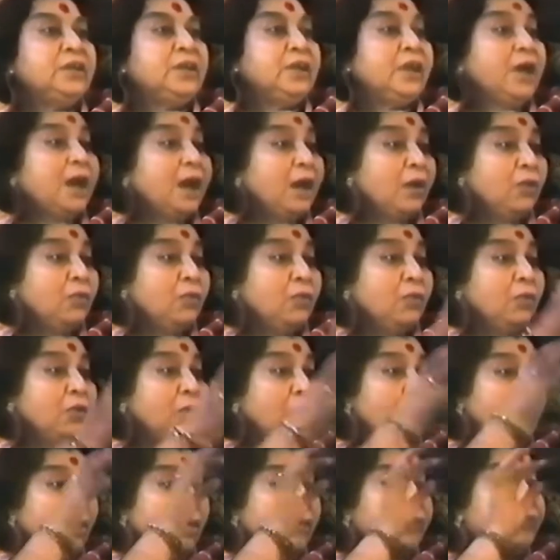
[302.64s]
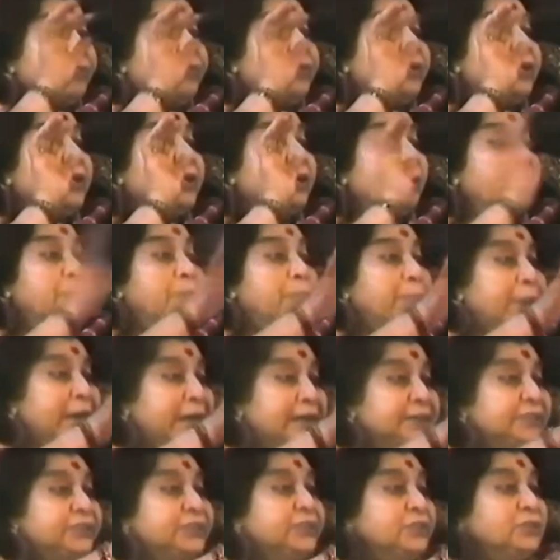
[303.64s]
now of the
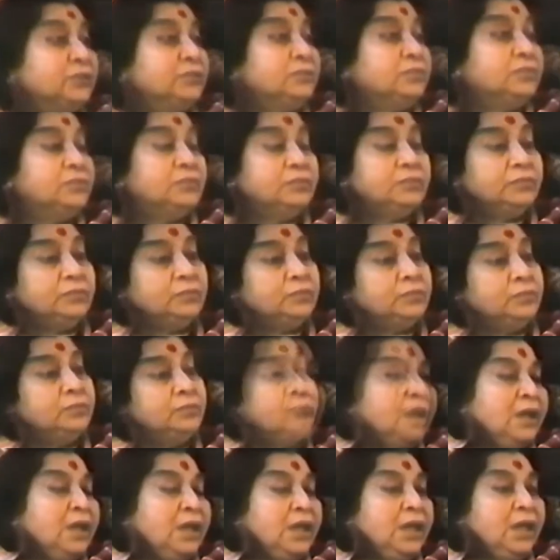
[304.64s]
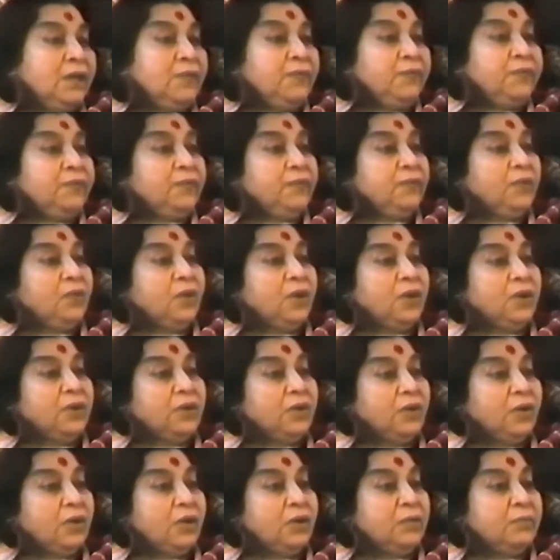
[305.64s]
compassion If God
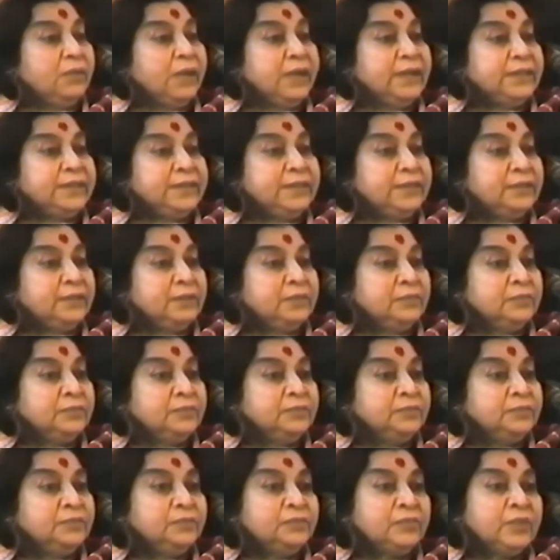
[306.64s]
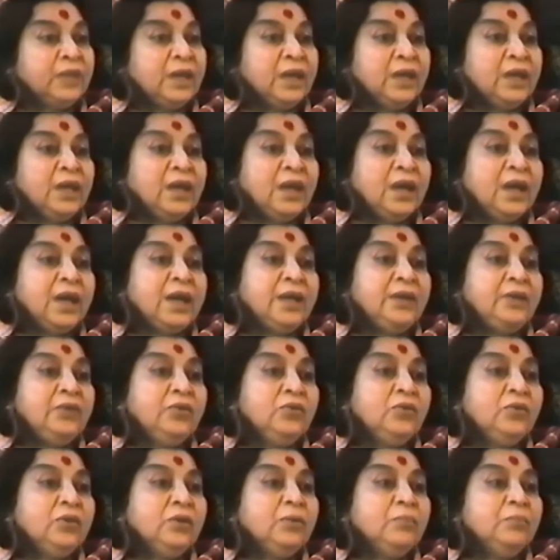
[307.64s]
Almighty had
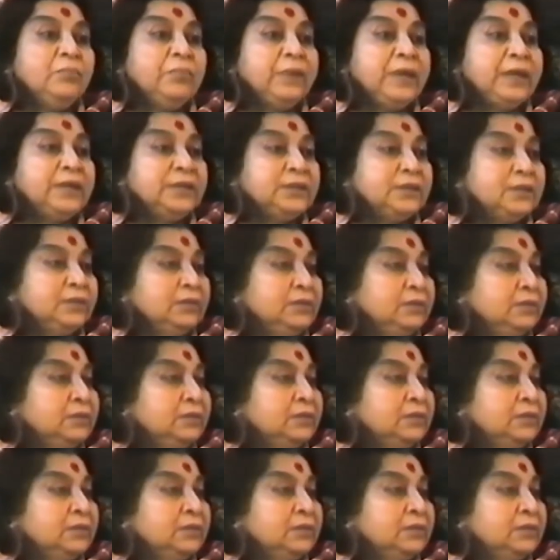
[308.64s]
no compassion,